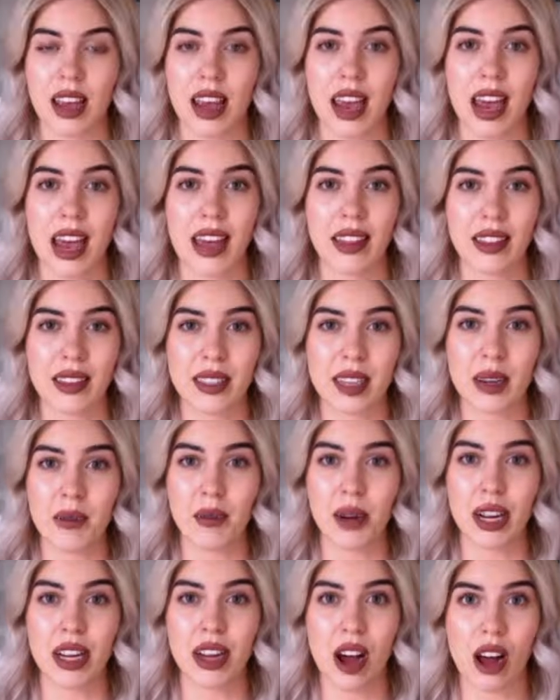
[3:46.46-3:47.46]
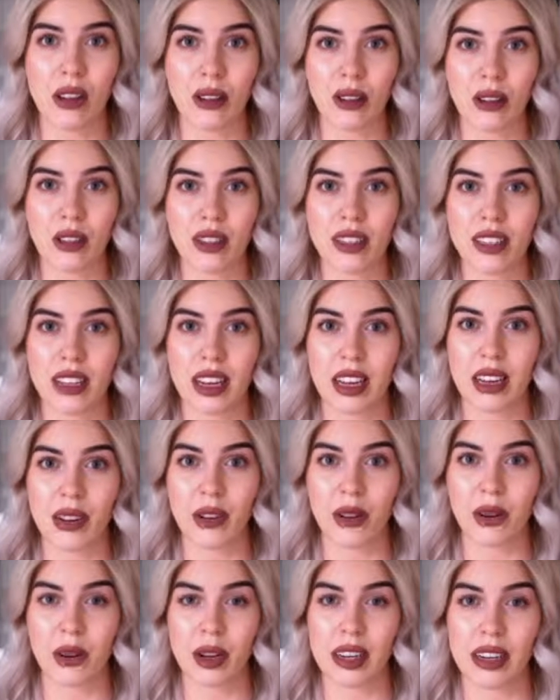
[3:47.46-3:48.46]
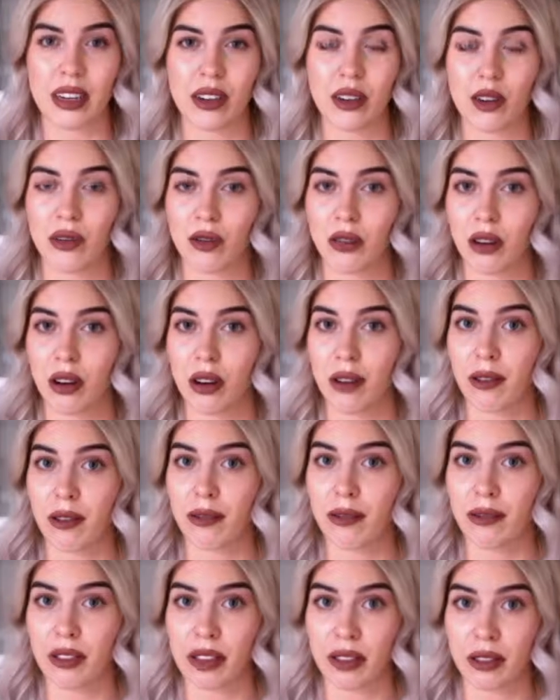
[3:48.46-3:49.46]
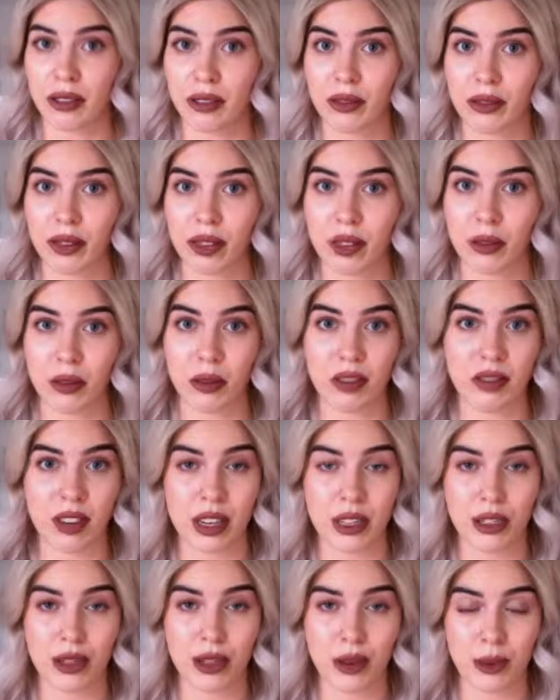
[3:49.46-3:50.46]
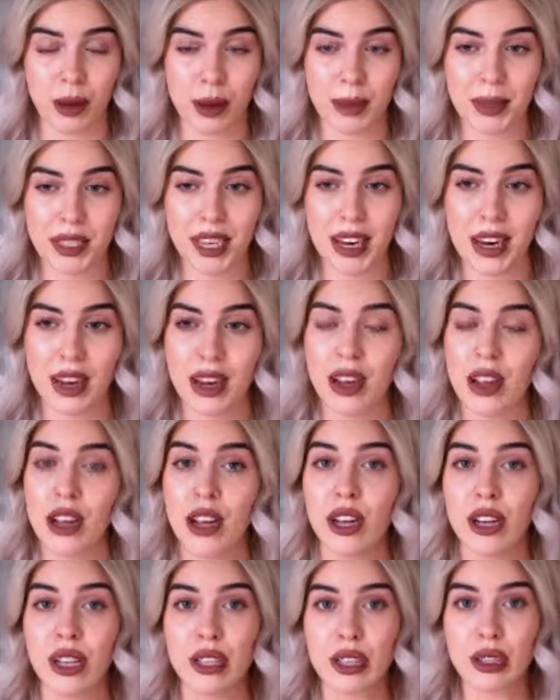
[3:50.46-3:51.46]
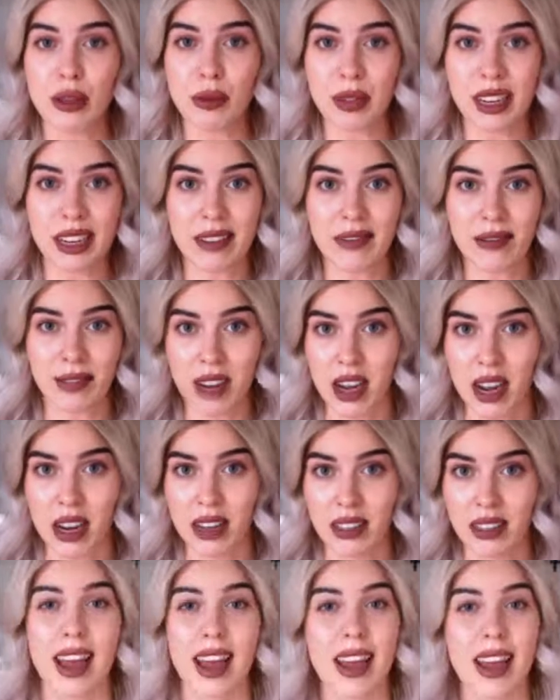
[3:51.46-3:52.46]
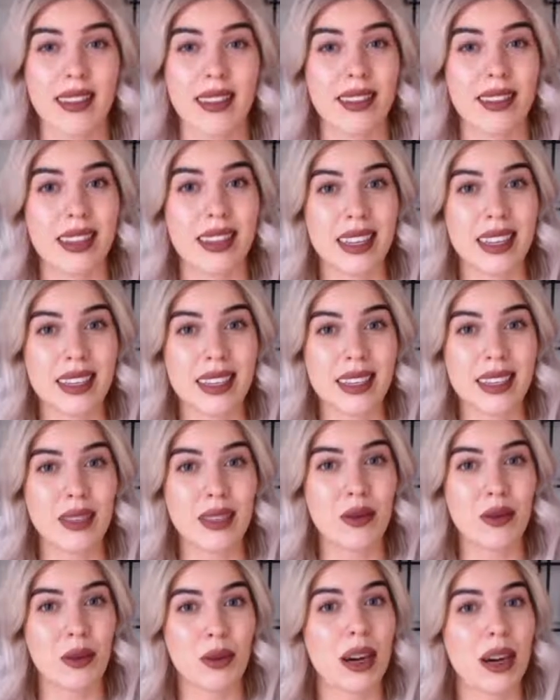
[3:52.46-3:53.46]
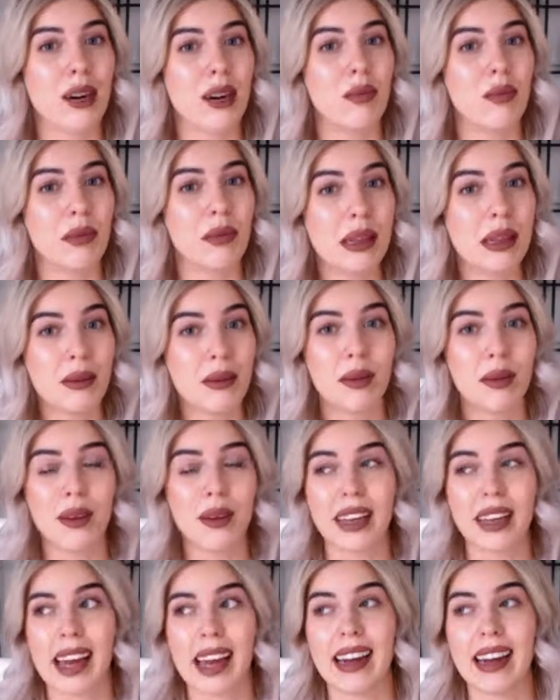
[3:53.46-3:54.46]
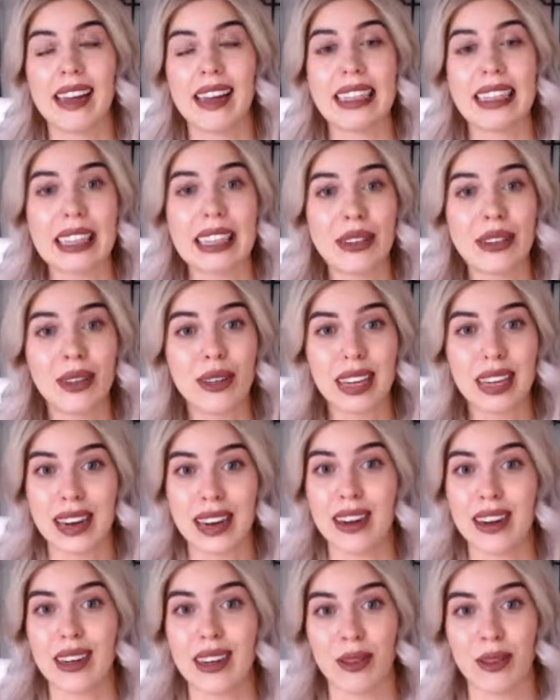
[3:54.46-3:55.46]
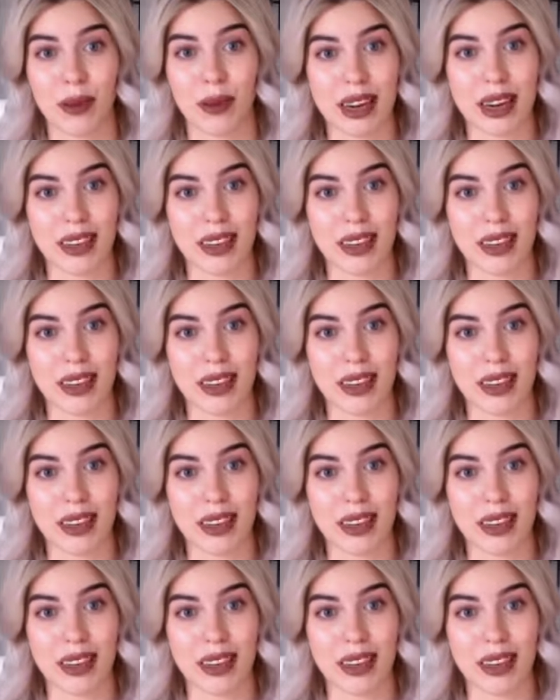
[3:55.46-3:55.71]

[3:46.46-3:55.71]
In the same way colors can create an overall feel for your professional website, so can fonts. And this is where people get a little carried away